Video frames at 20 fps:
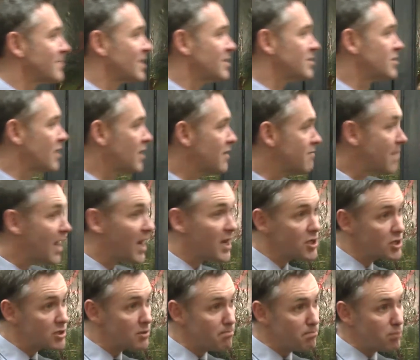And so they
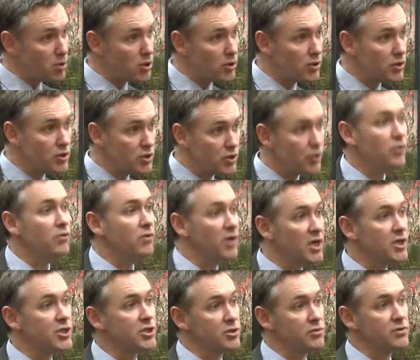managed to put the two
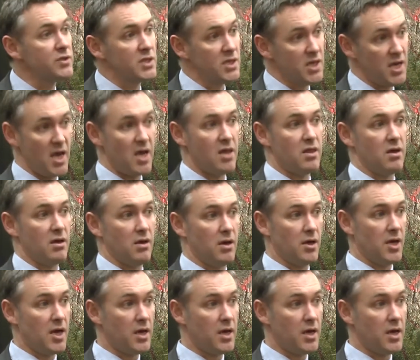issues together.